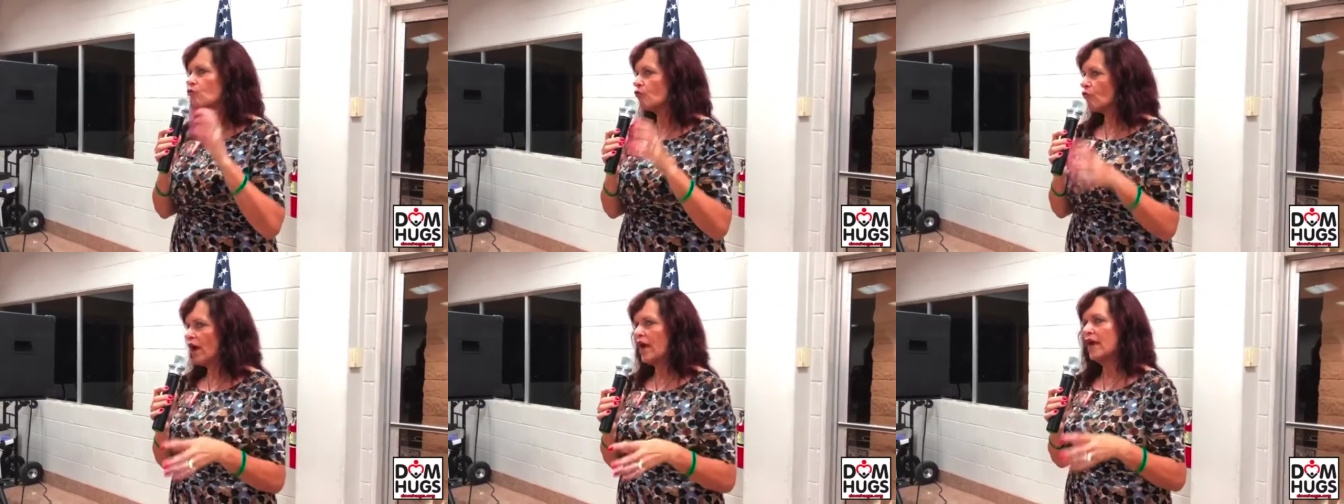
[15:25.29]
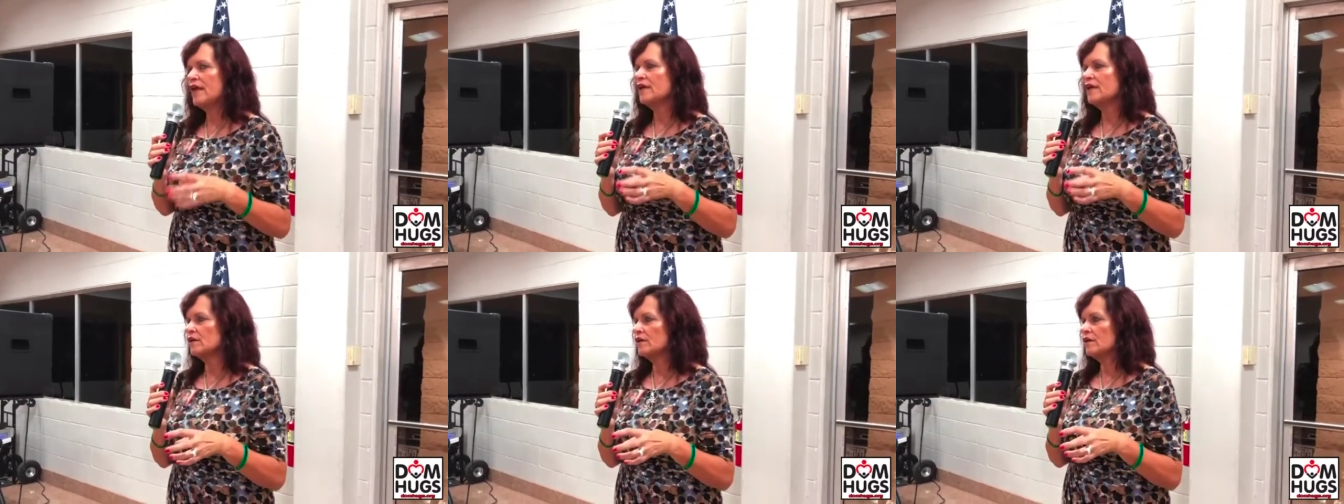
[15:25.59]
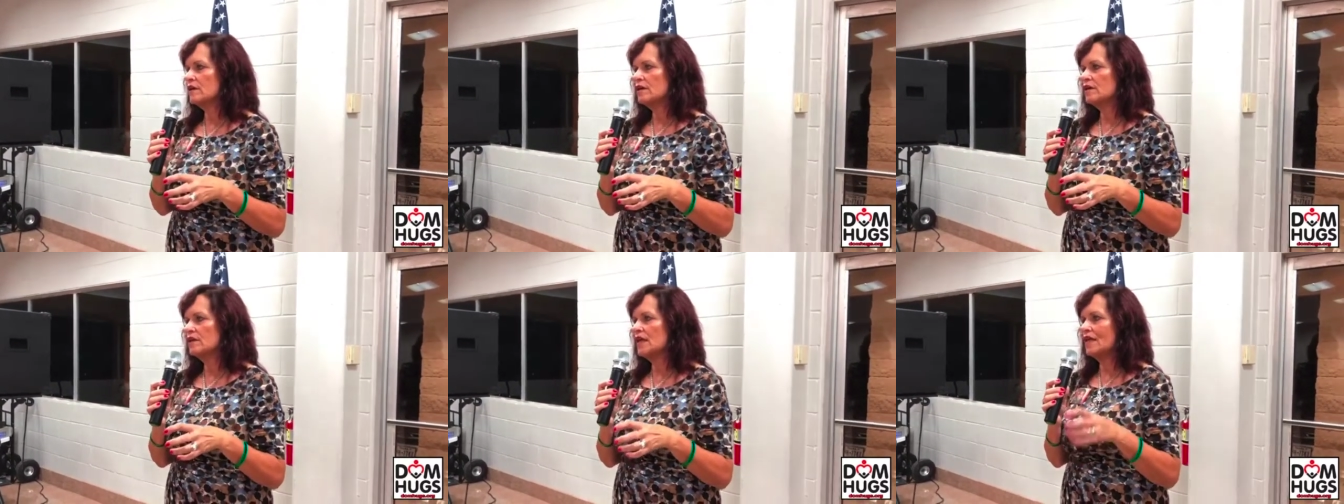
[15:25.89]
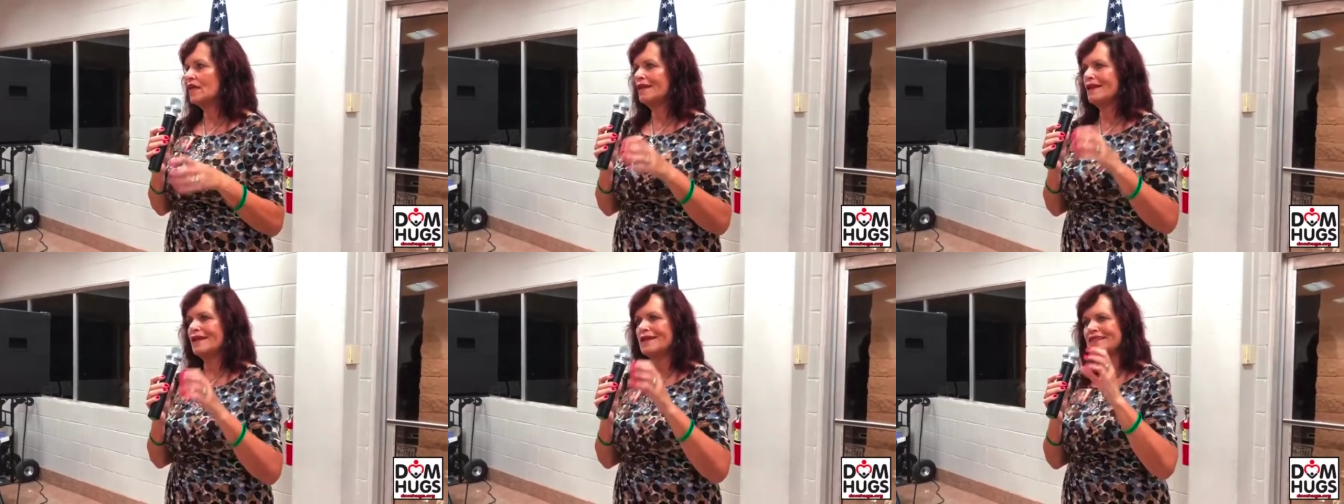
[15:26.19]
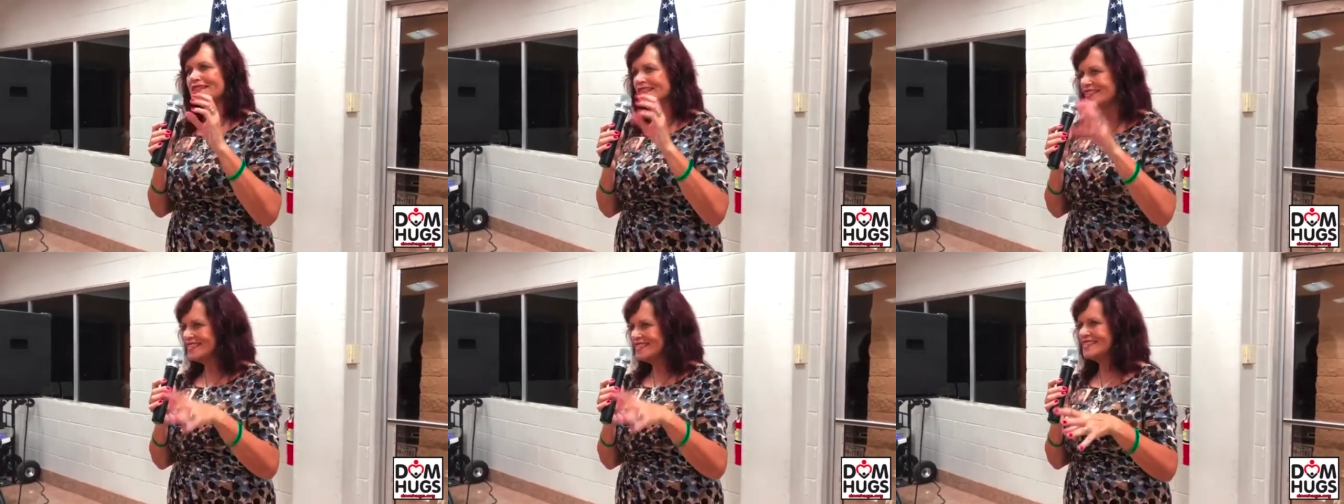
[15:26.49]
greater than the
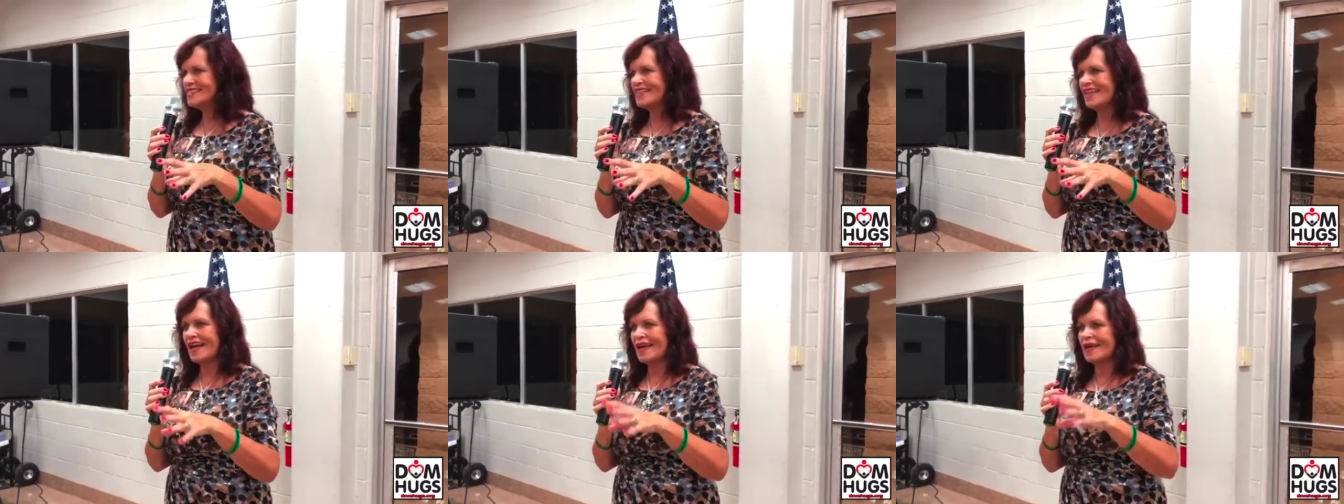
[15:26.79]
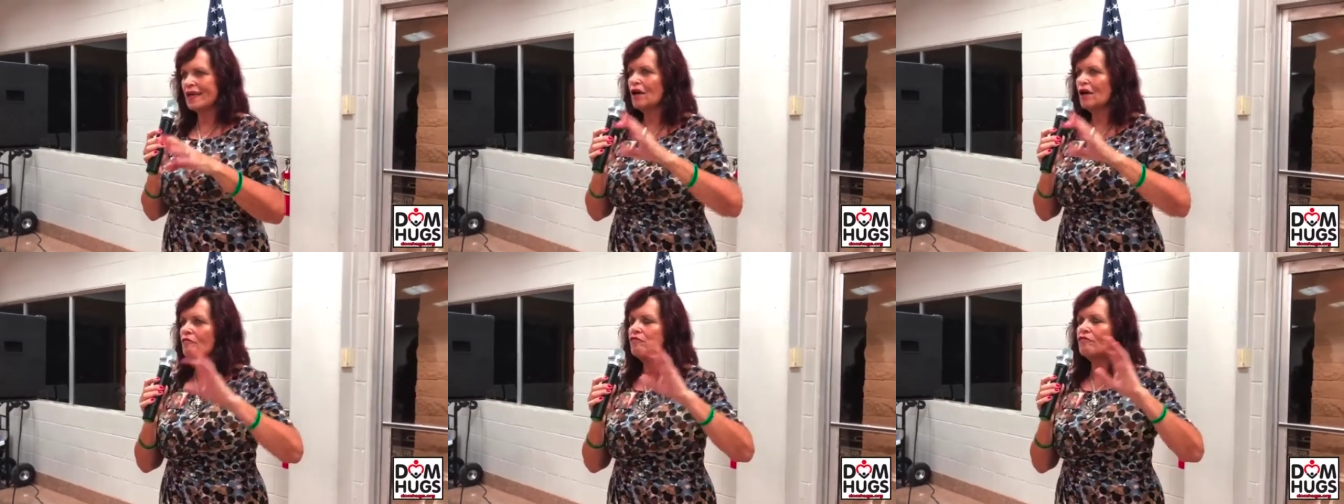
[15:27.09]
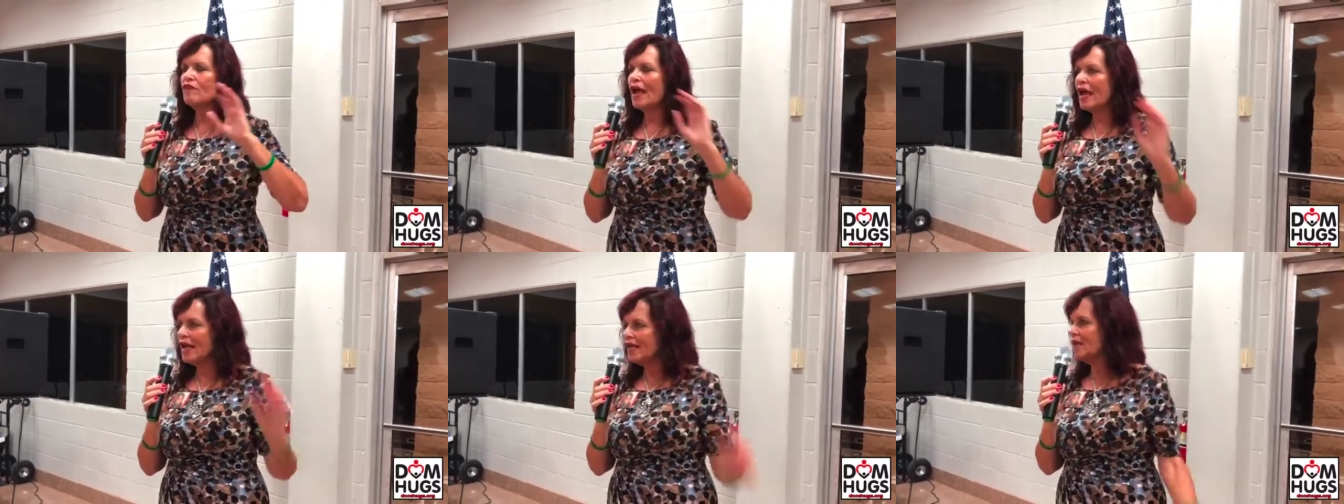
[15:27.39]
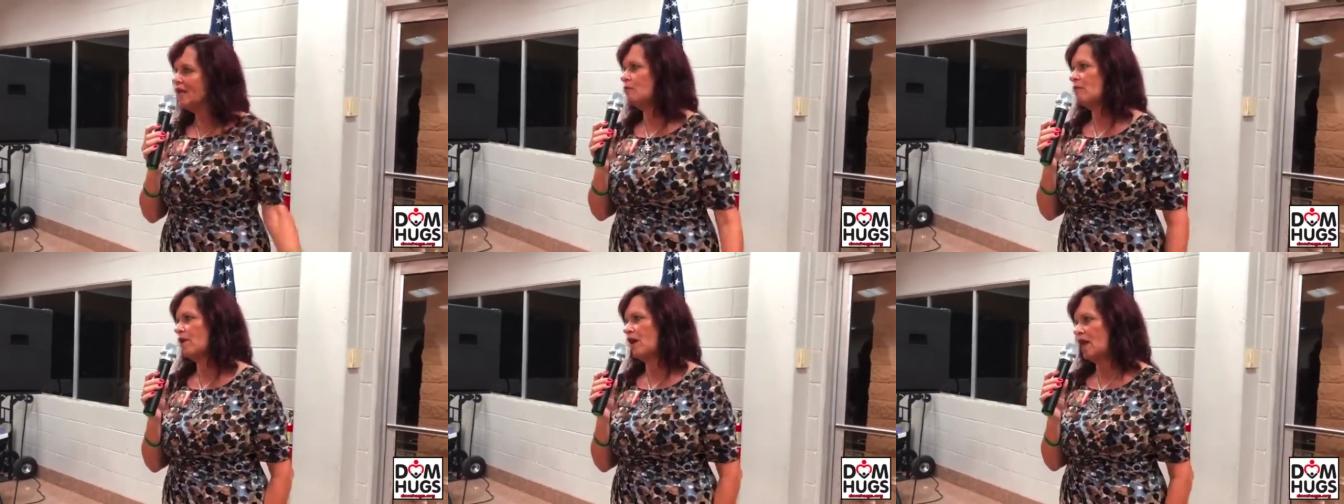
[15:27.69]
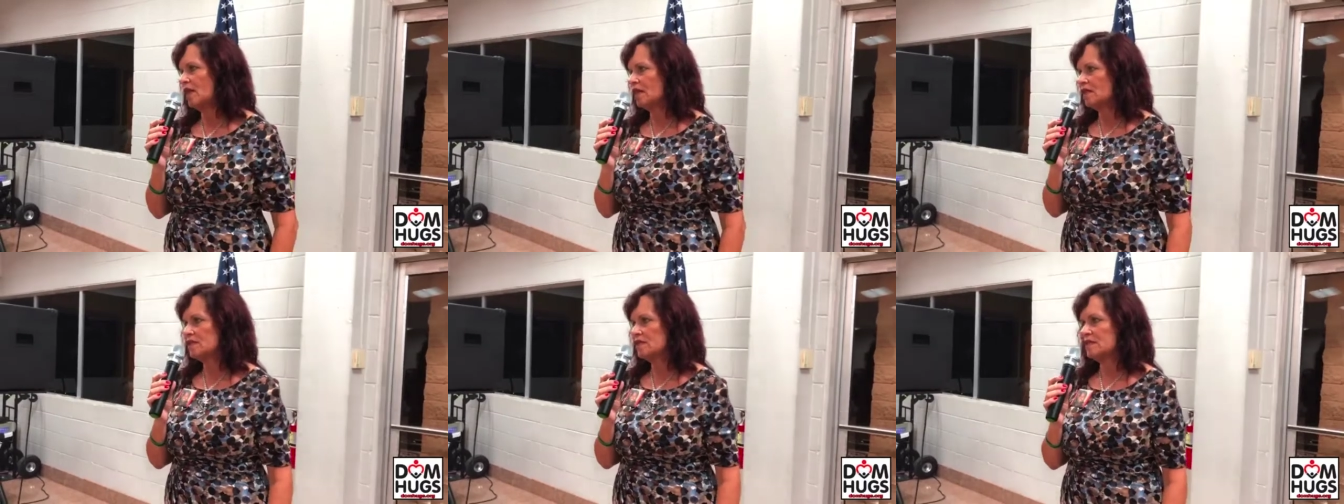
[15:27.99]
dislike of any
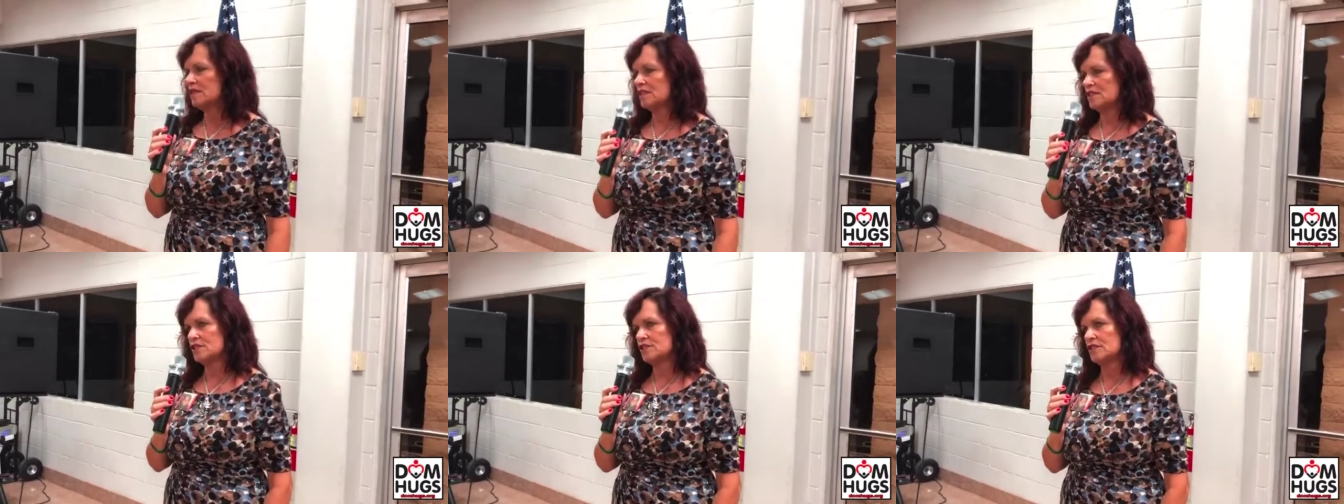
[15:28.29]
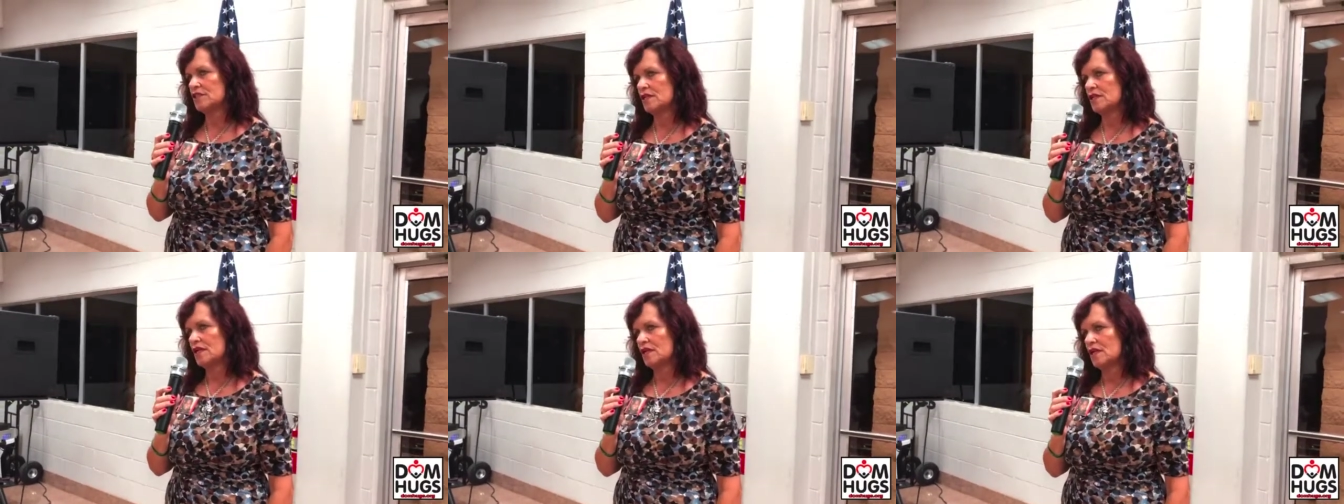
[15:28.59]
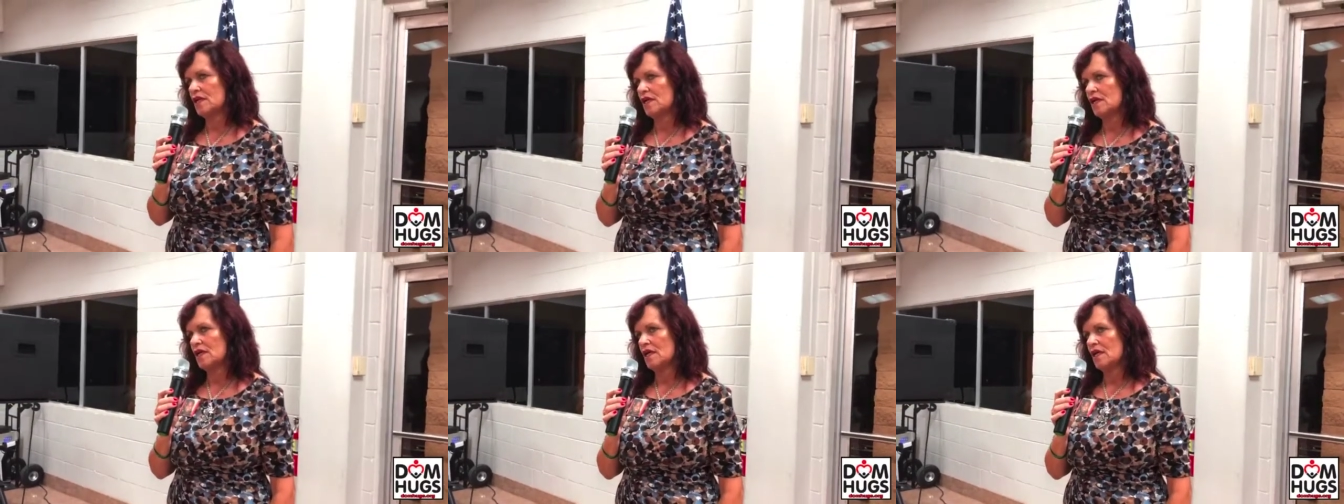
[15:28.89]
politician.